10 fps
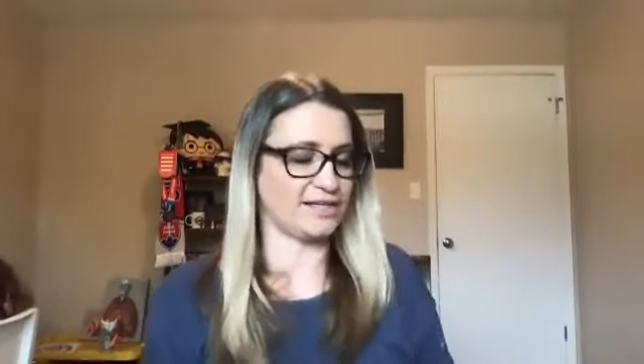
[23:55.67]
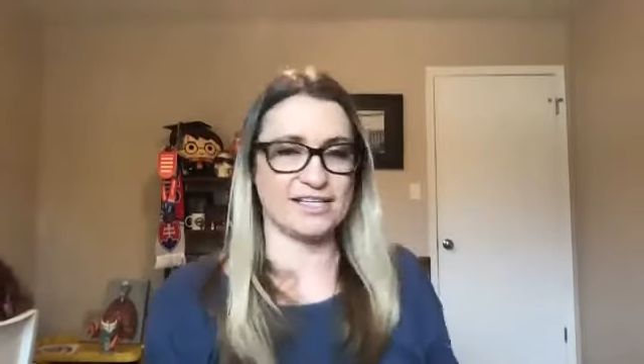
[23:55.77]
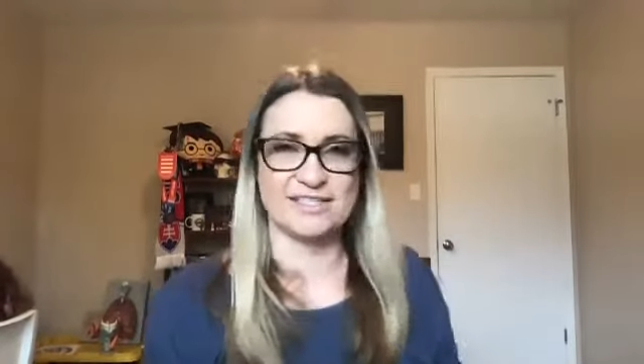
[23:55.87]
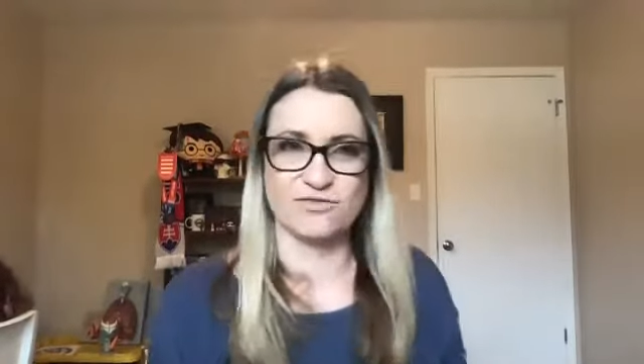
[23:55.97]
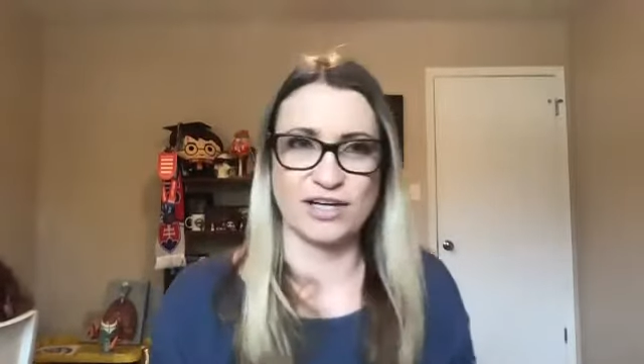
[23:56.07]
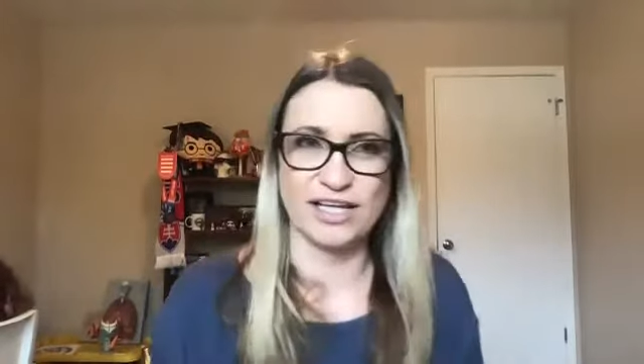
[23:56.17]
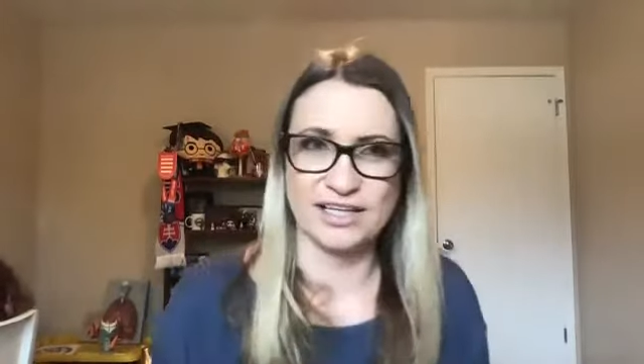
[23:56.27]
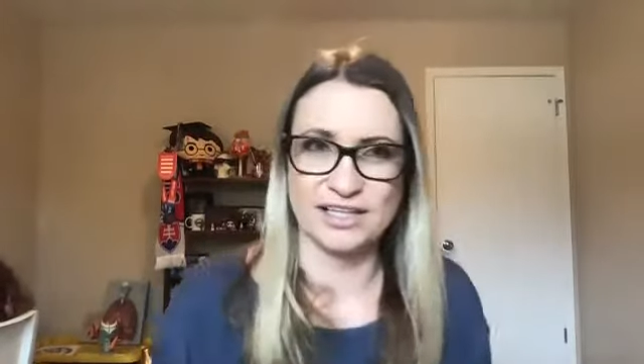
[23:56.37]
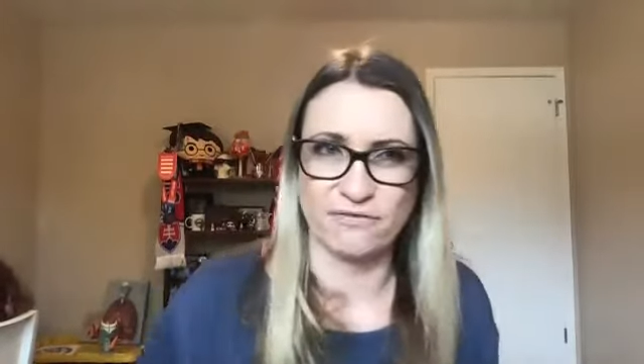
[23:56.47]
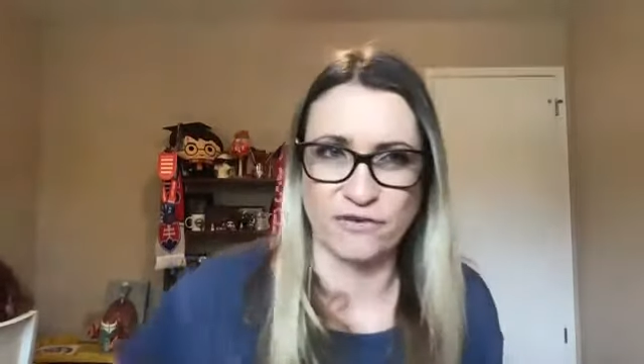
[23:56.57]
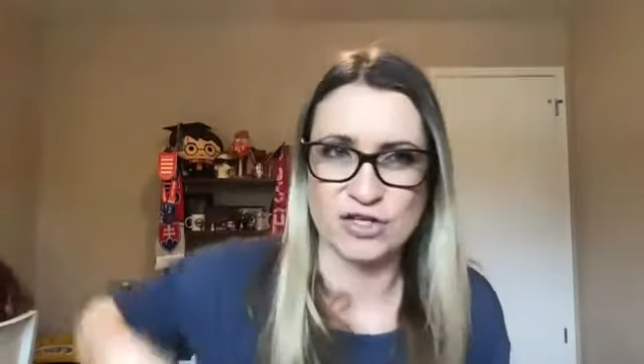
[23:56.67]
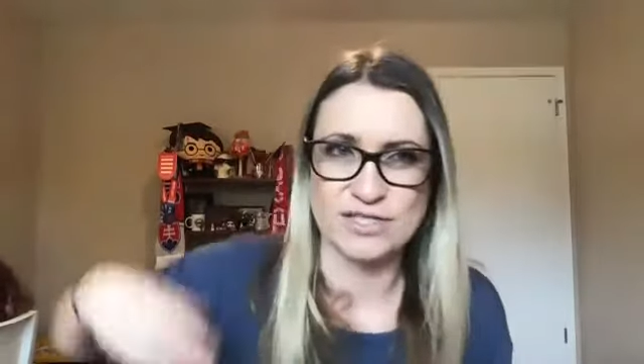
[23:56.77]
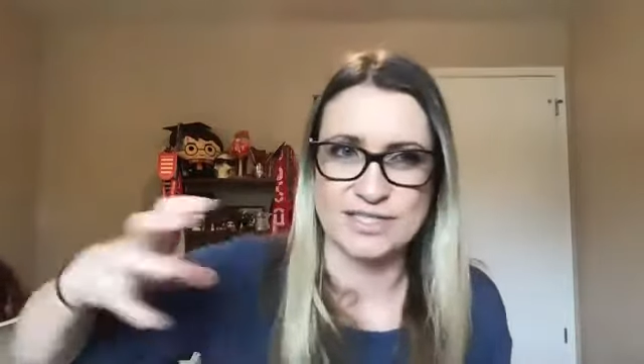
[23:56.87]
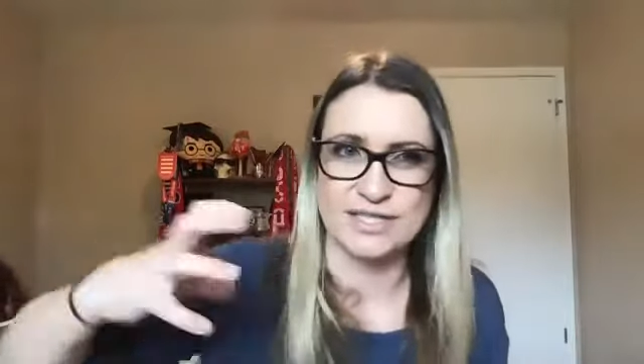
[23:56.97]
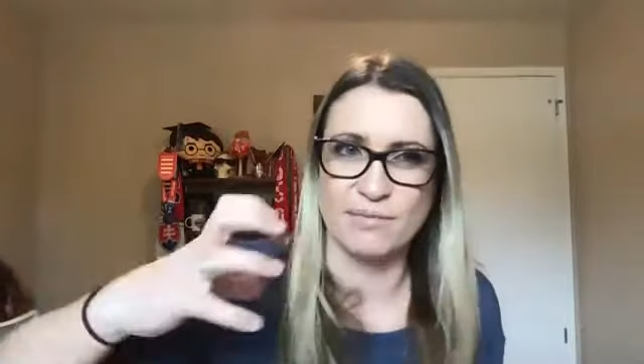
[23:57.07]
it's really the
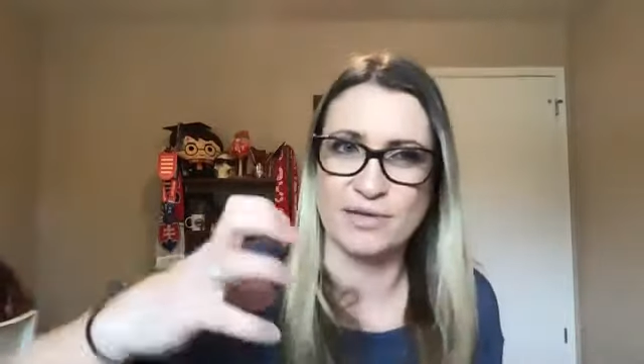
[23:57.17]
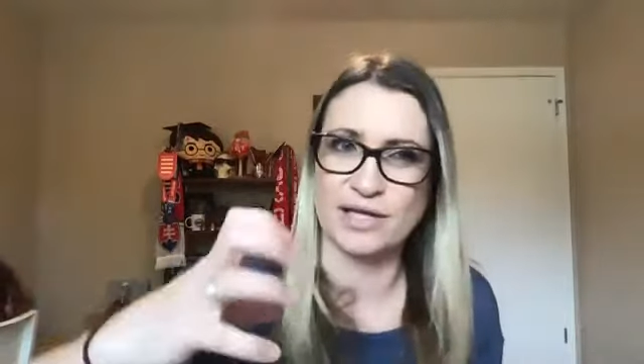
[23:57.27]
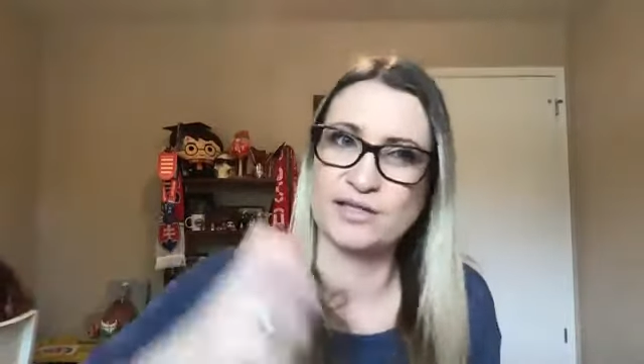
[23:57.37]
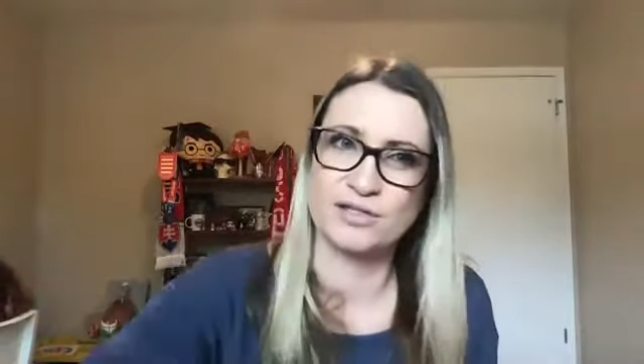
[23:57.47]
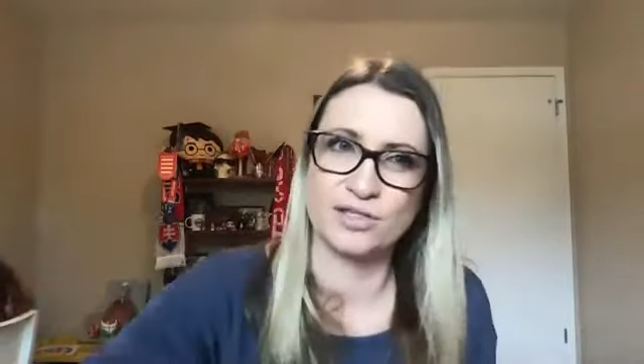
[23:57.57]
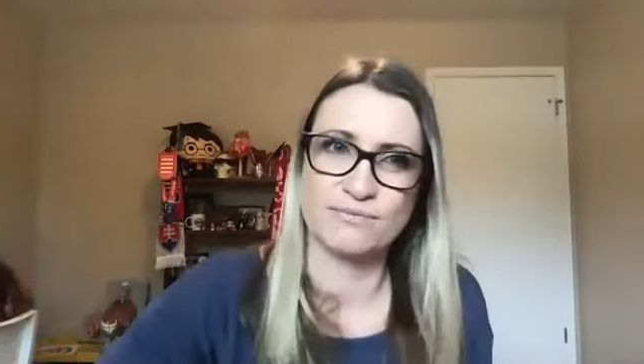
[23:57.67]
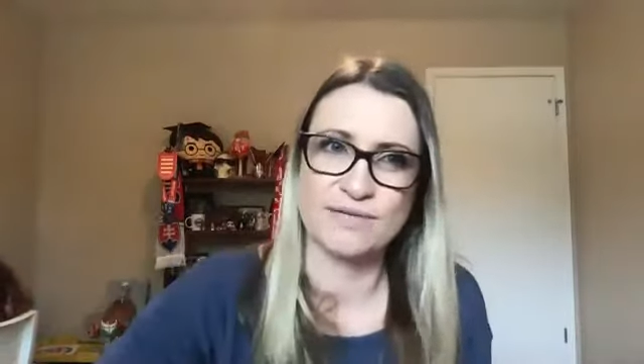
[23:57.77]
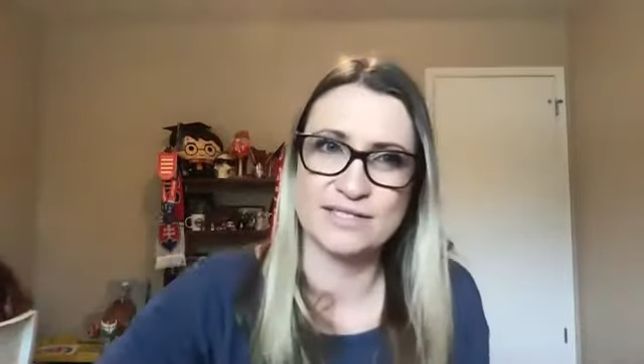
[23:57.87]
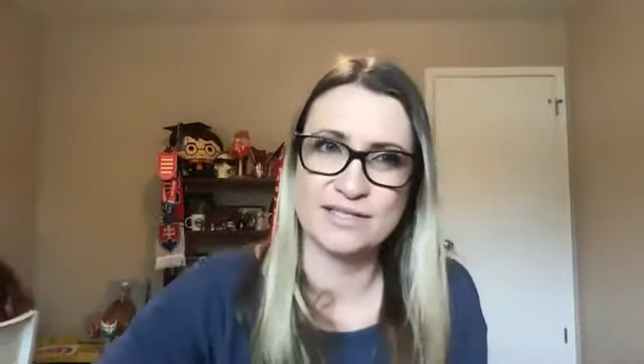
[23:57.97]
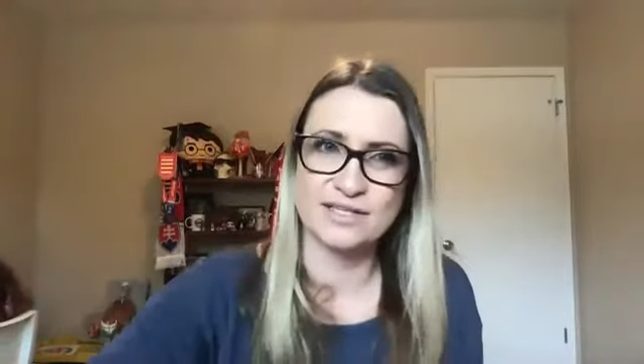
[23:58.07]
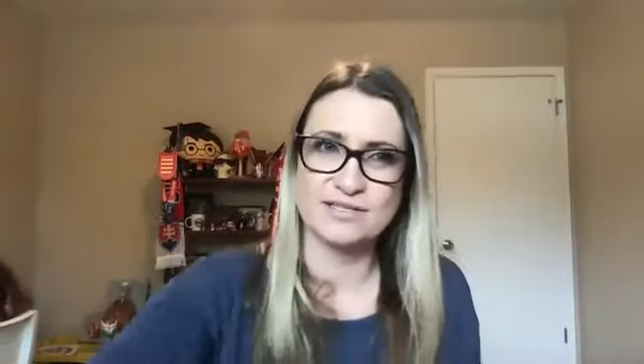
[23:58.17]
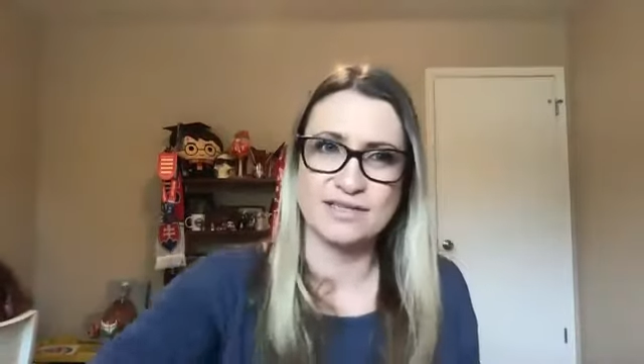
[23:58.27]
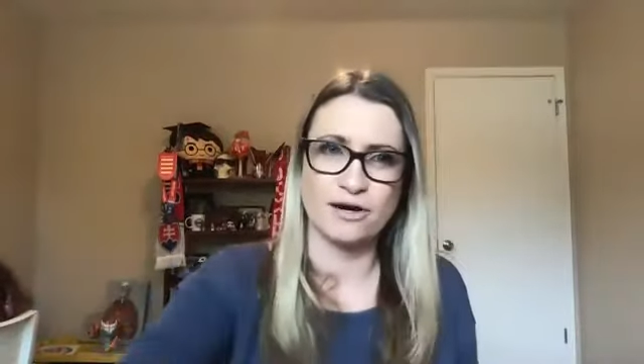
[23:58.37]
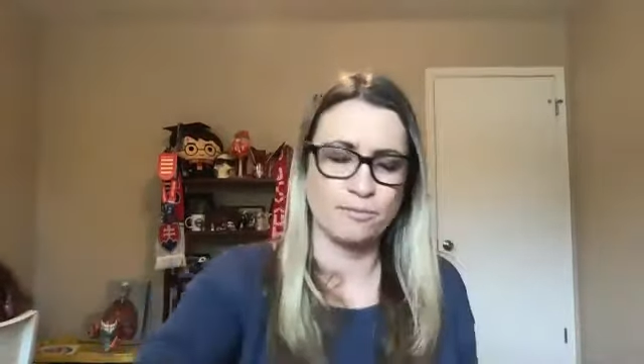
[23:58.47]
first step that determines this. They're